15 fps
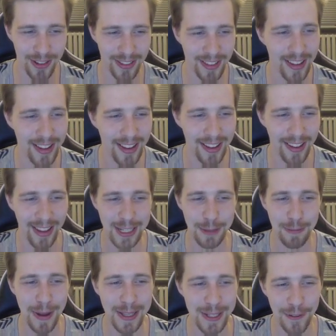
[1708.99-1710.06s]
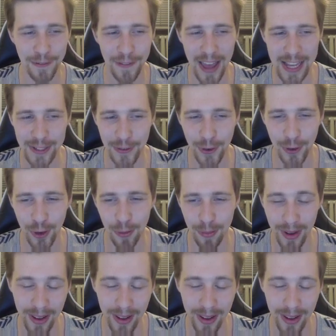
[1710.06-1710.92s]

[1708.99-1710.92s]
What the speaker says: on expensive fast food.